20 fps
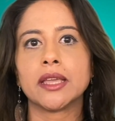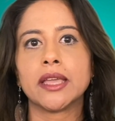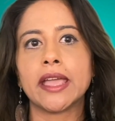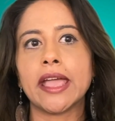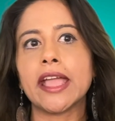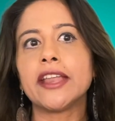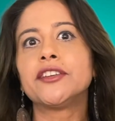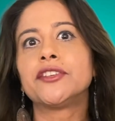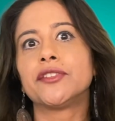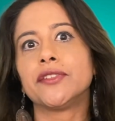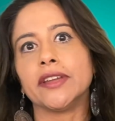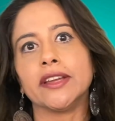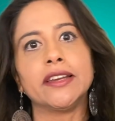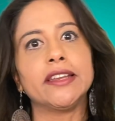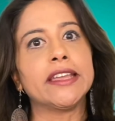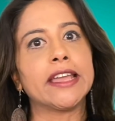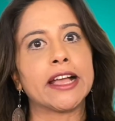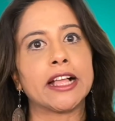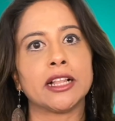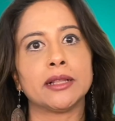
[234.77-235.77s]
It really
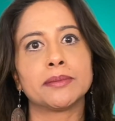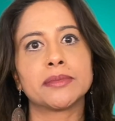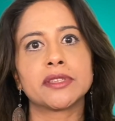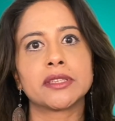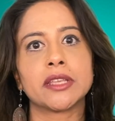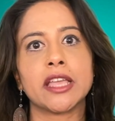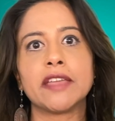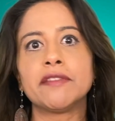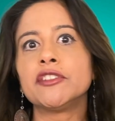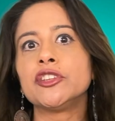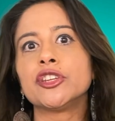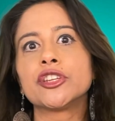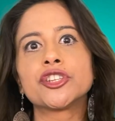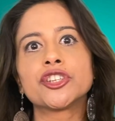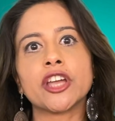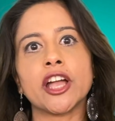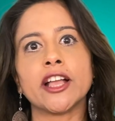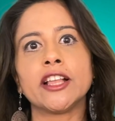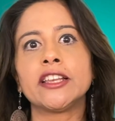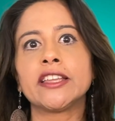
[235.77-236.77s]
helps. Even your
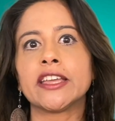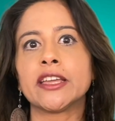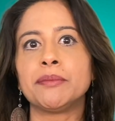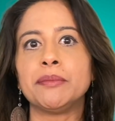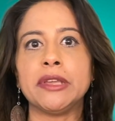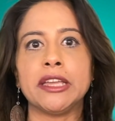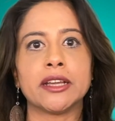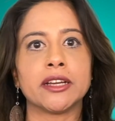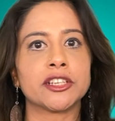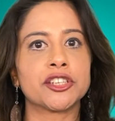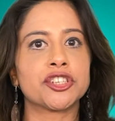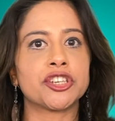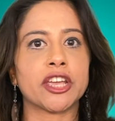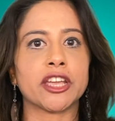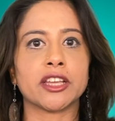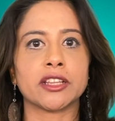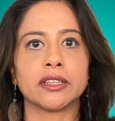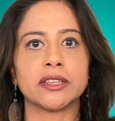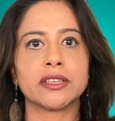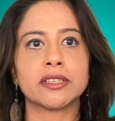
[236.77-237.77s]
child can make a
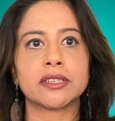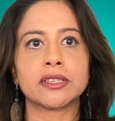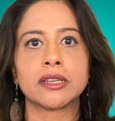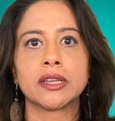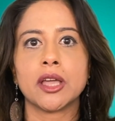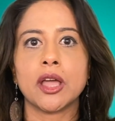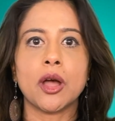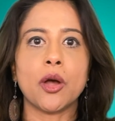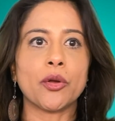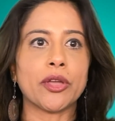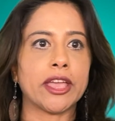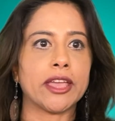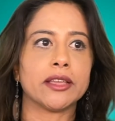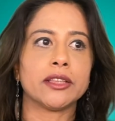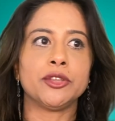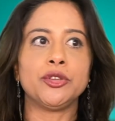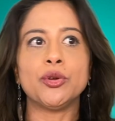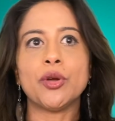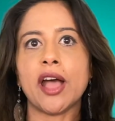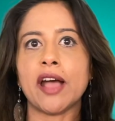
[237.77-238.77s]
checklist. Okay,
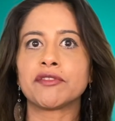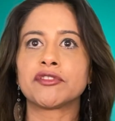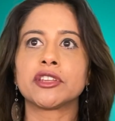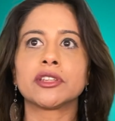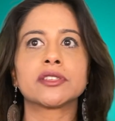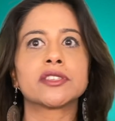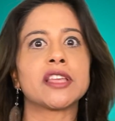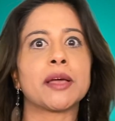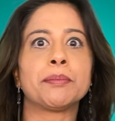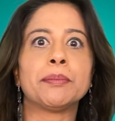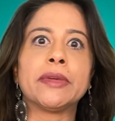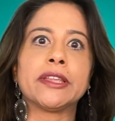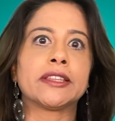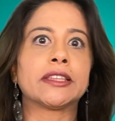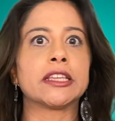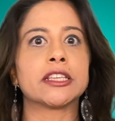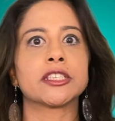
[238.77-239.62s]
you have to submit this